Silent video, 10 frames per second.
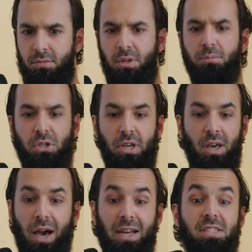Imshi
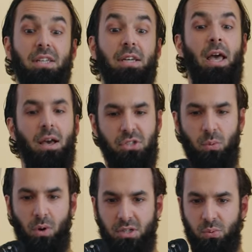um, al istihya, she
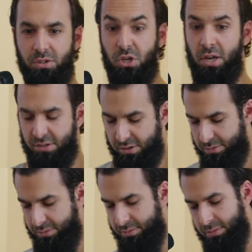walks with shyness.
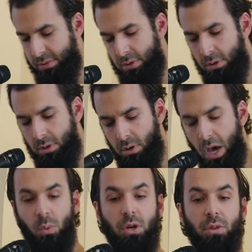
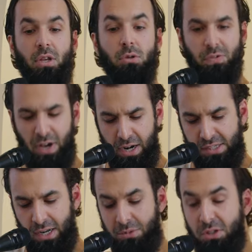And we know that Yusuf
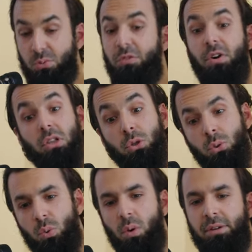salam deals with a very
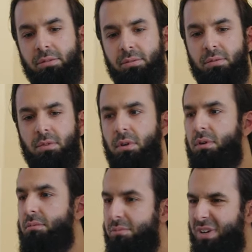lewd woman,
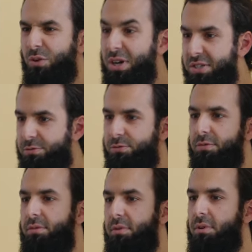aggressive,
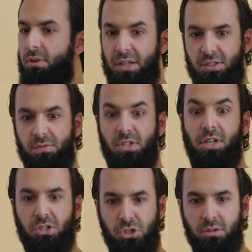lots of
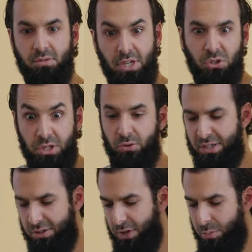seduction, sexually
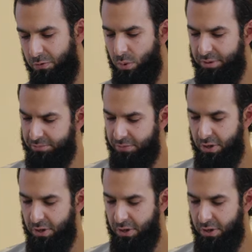aggressive type of woman.